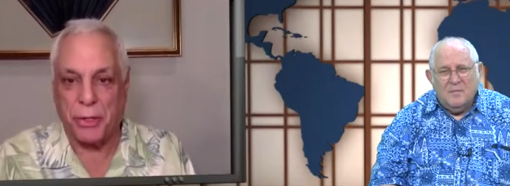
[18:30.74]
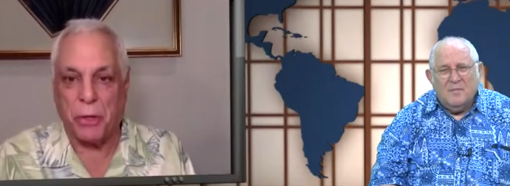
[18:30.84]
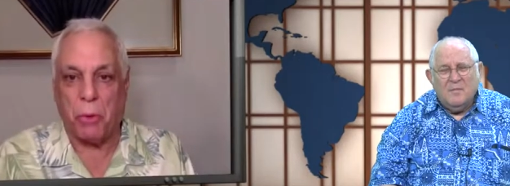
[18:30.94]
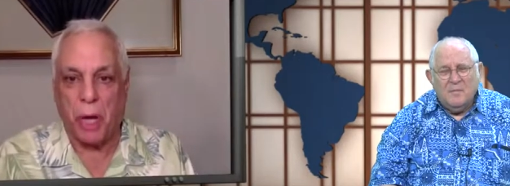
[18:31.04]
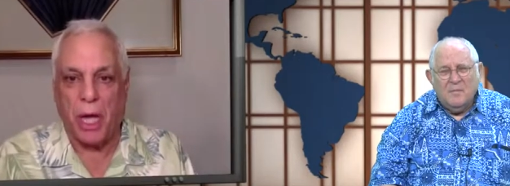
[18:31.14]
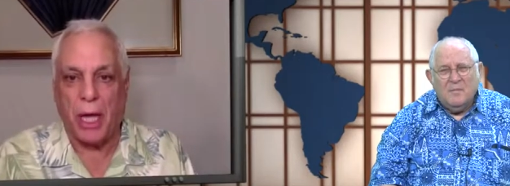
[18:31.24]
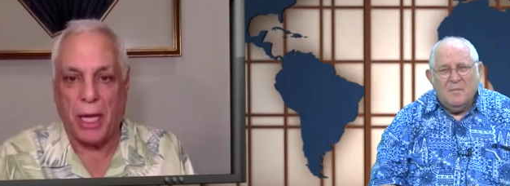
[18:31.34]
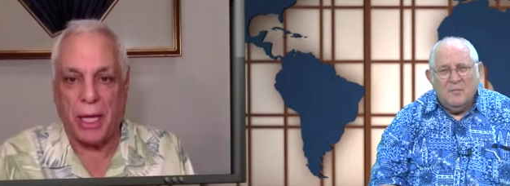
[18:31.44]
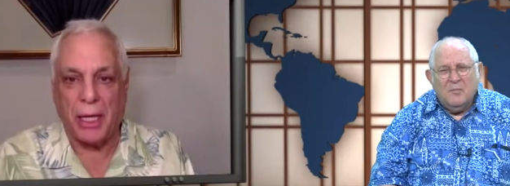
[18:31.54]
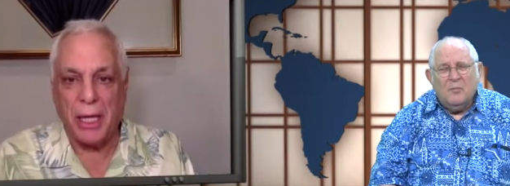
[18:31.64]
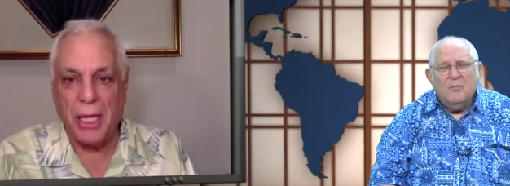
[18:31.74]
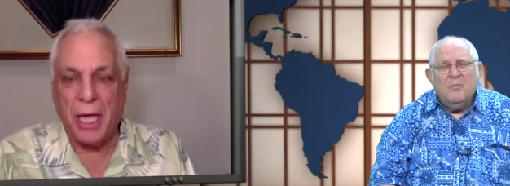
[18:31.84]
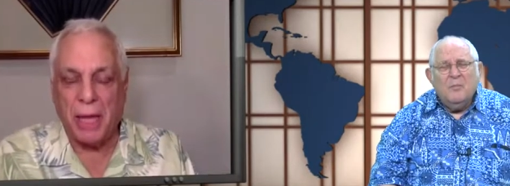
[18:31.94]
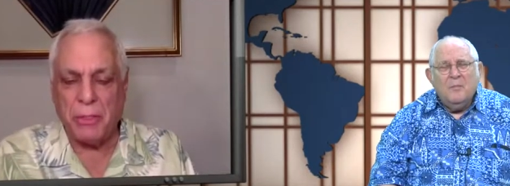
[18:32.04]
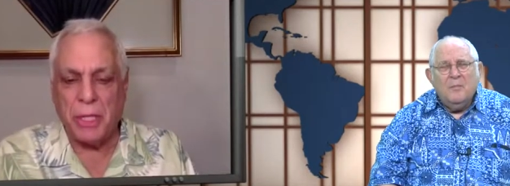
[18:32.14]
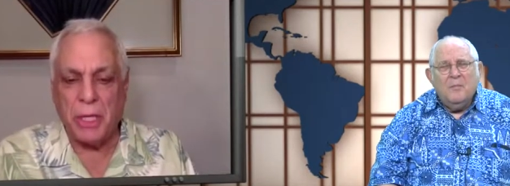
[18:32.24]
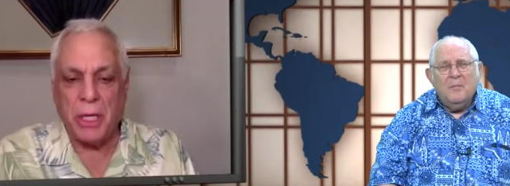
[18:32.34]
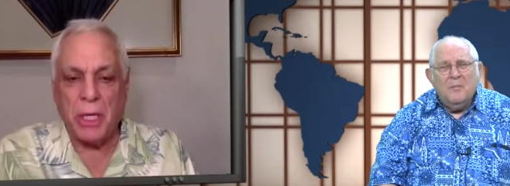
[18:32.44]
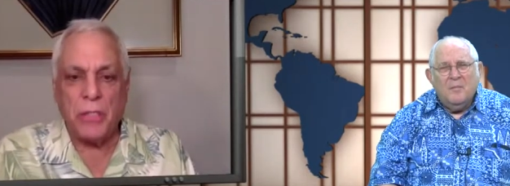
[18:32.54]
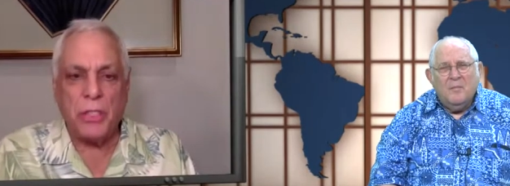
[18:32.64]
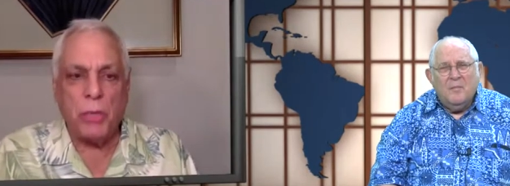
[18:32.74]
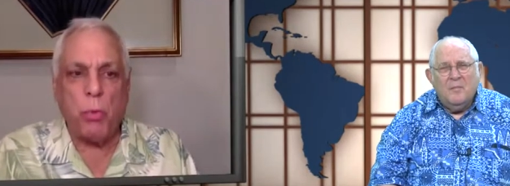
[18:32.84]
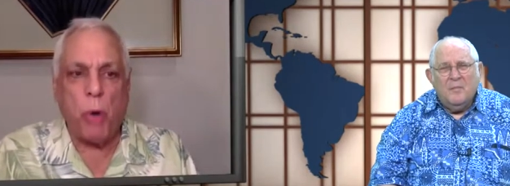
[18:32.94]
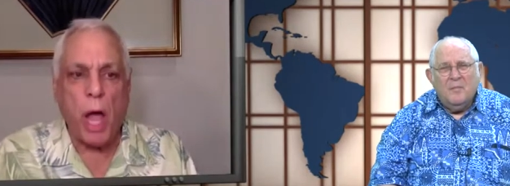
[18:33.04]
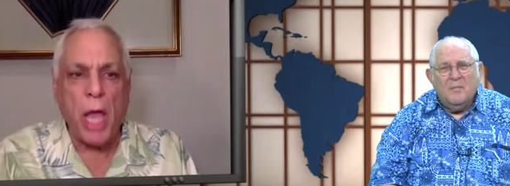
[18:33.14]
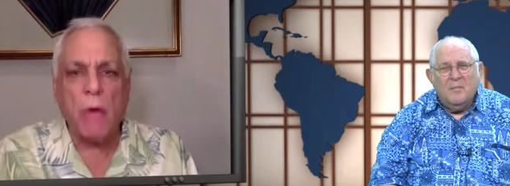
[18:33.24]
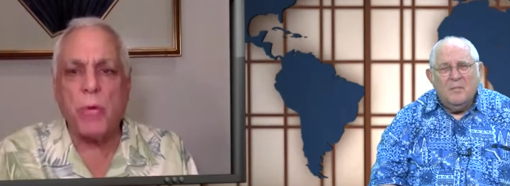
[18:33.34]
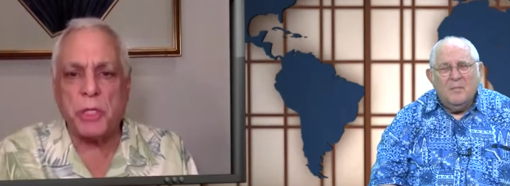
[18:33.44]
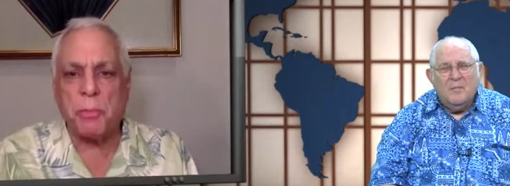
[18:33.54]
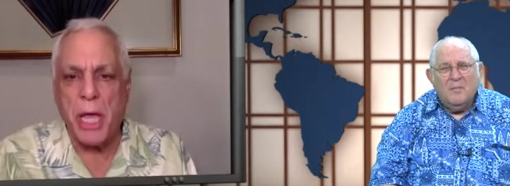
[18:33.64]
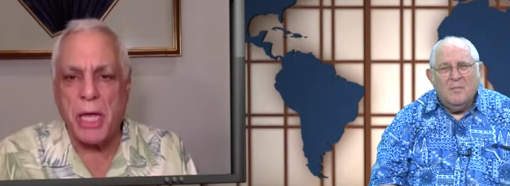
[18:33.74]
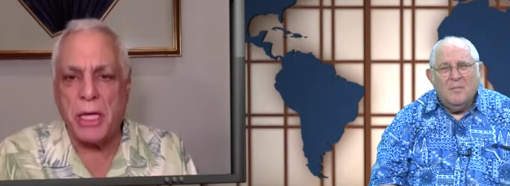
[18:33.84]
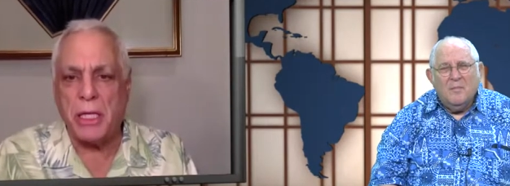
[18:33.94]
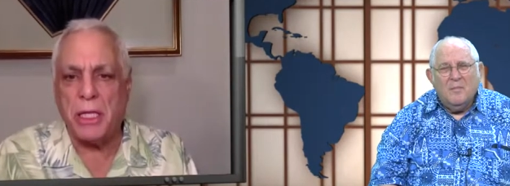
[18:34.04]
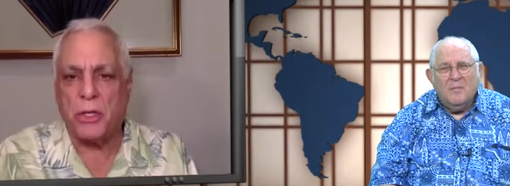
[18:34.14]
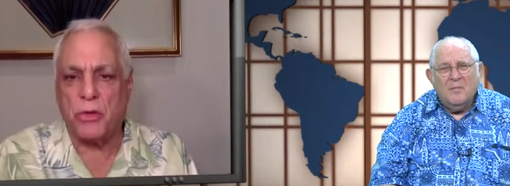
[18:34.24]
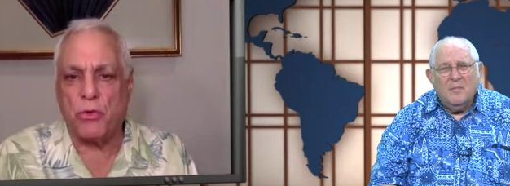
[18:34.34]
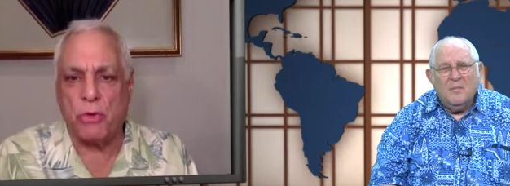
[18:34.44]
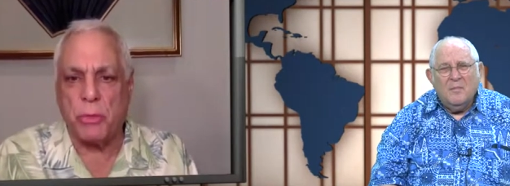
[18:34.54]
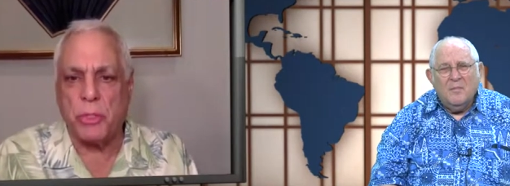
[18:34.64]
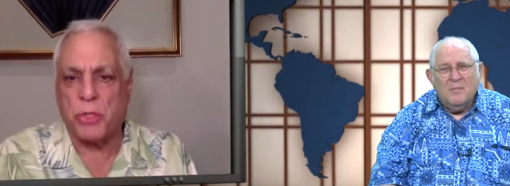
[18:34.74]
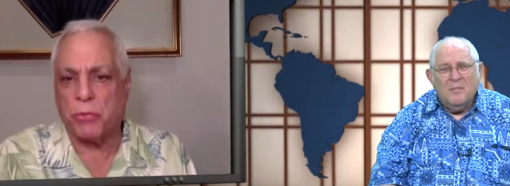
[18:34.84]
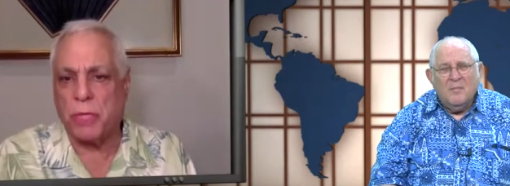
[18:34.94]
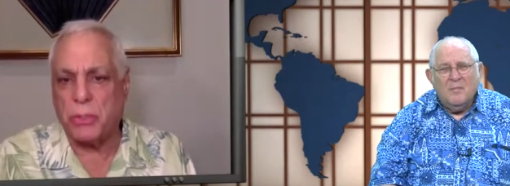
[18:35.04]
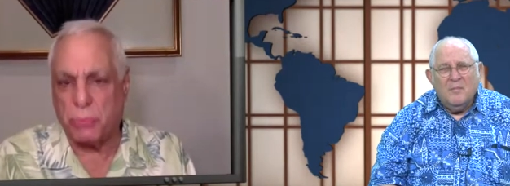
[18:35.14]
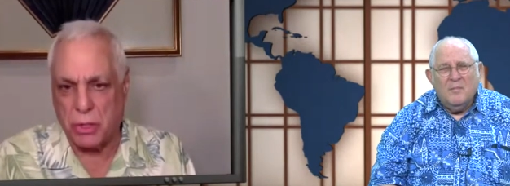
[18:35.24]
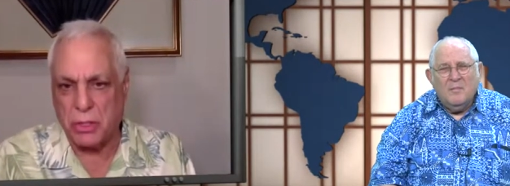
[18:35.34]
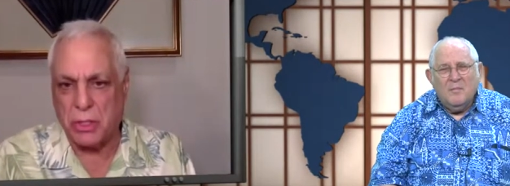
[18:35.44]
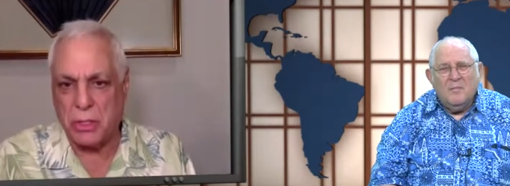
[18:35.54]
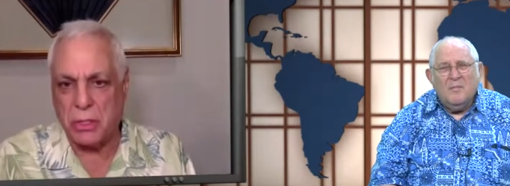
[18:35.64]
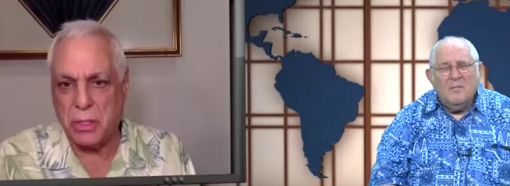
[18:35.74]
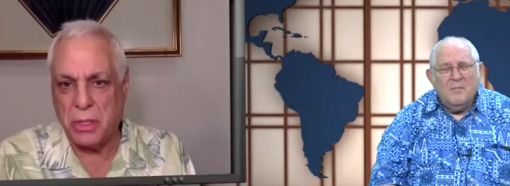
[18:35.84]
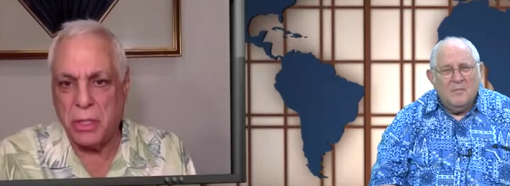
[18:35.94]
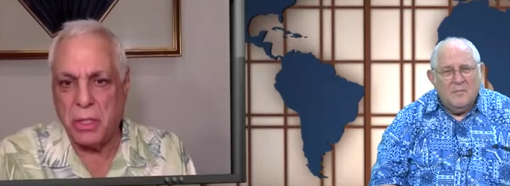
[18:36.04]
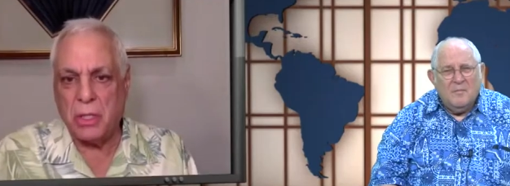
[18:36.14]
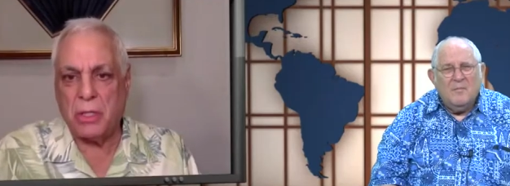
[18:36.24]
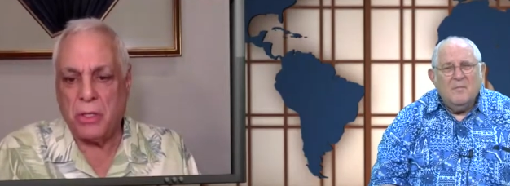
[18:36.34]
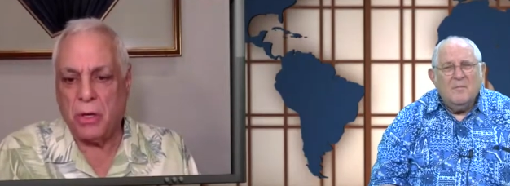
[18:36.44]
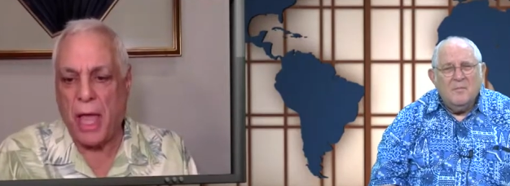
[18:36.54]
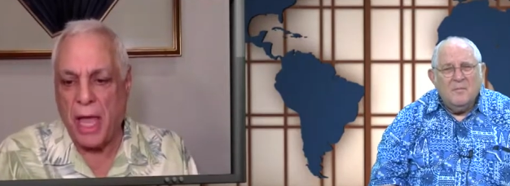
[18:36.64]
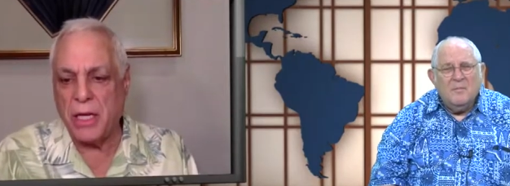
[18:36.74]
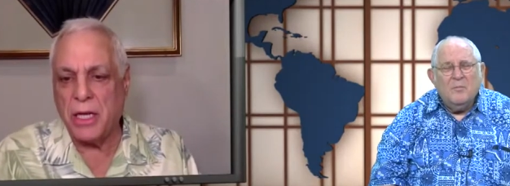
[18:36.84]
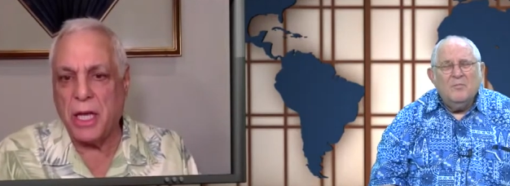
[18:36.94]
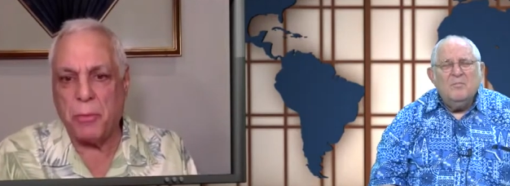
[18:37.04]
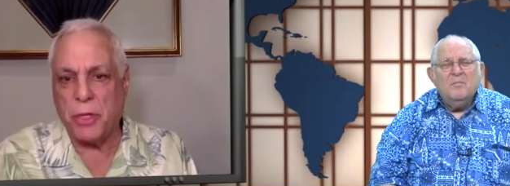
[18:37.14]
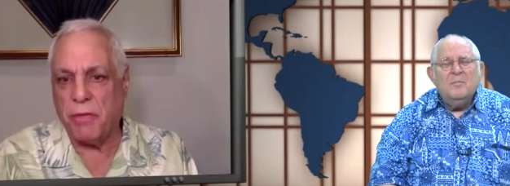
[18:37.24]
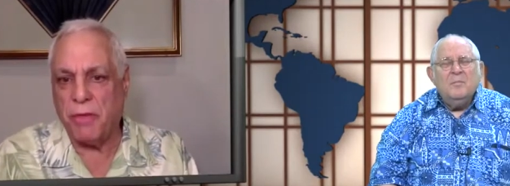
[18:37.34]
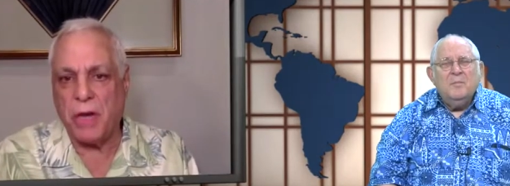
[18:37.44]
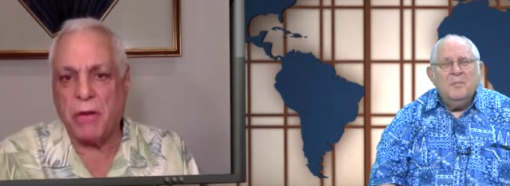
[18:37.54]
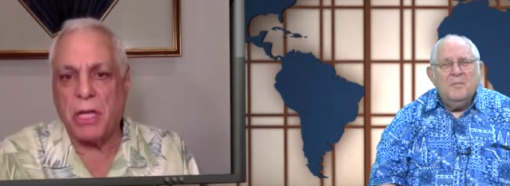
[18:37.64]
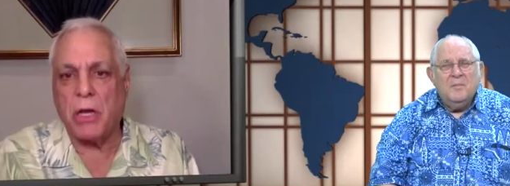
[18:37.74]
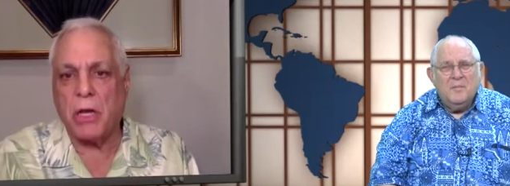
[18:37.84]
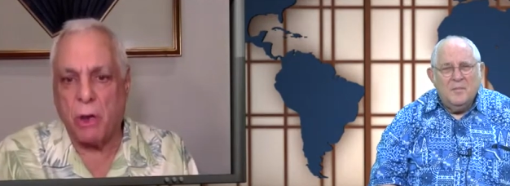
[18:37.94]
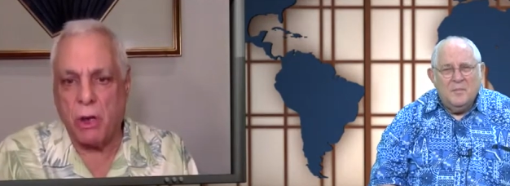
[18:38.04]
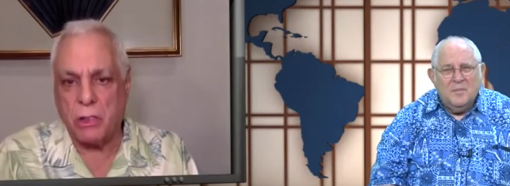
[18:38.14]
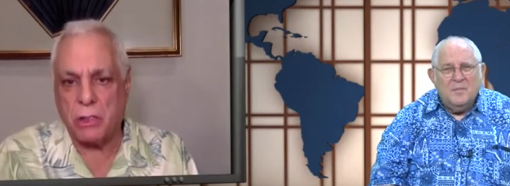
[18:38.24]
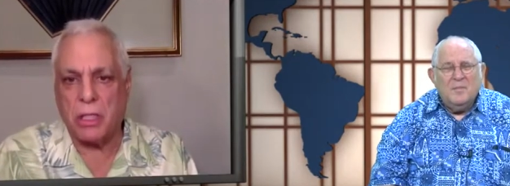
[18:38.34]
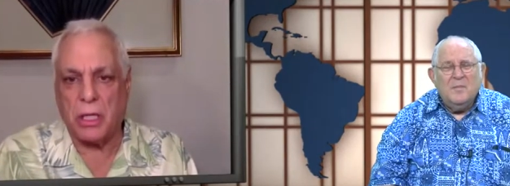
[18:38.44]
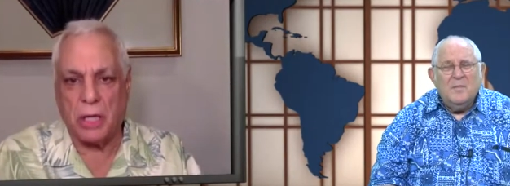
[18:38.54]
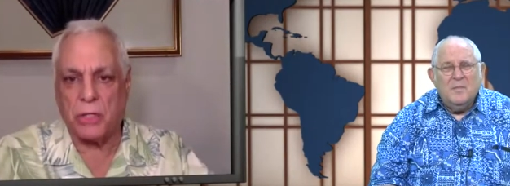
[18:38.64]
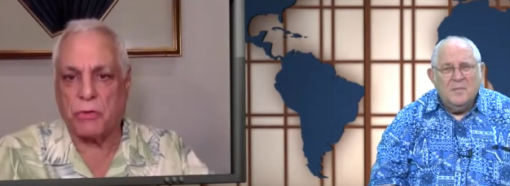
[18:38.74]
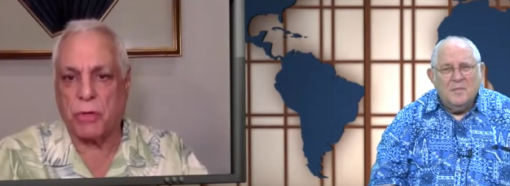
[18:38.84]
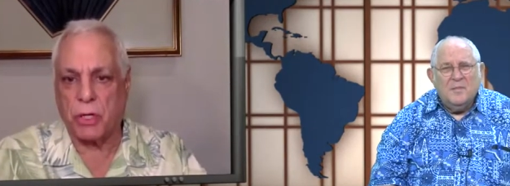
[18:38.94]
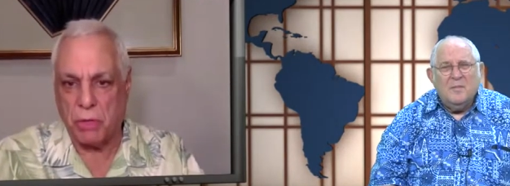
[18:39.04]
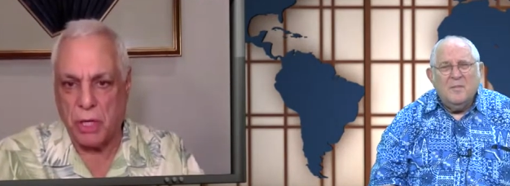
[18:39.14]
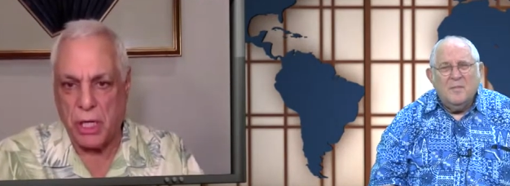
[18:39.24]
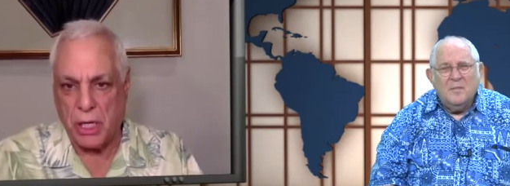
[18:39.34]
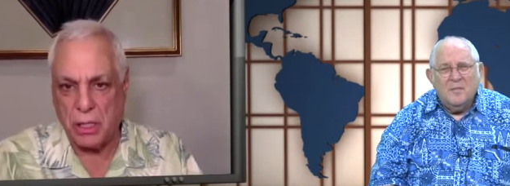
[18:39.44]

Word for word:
Speaker 1: in Hawaii, I would say, gee, why are we spending these enormous resources to end up with a very costly electric grid?